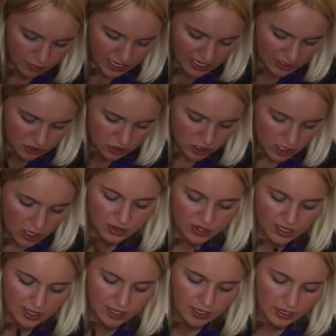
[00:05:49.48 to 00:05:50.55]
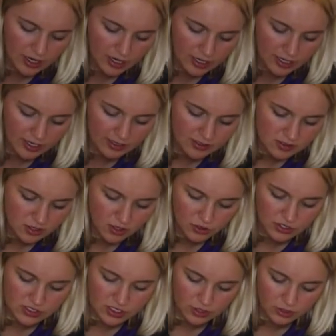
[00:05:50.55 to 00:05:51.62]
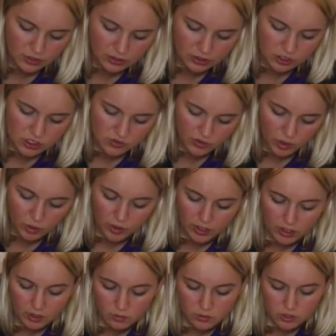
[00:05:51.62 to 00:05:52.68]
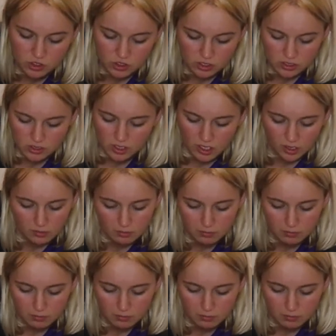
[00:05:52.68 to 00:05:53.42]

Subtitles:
beige, but then I saw this color and just felt like it was just like